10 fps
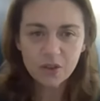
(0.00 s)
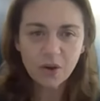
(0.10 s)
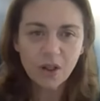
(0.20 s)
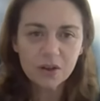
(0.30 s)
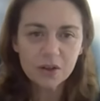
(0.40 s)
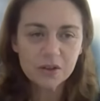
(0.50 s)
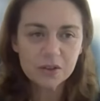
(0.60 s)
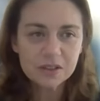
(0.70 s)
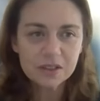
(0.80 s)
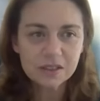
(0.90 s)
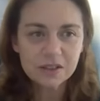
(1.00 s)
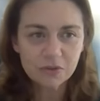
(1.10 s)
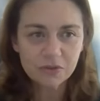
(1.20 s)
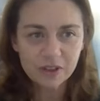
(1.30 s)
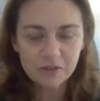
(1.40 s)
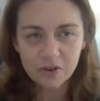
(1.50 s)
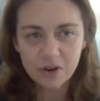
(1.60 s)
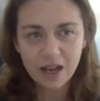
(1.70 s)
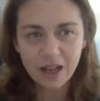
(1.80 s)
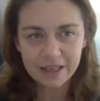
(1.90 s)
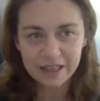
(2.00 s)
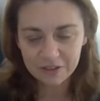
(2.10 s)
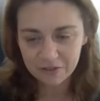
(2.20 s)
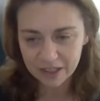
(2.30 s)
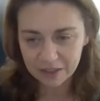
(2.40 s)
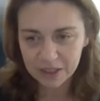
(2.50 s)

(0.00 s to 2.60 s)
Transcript: the Holocaust survivors are living,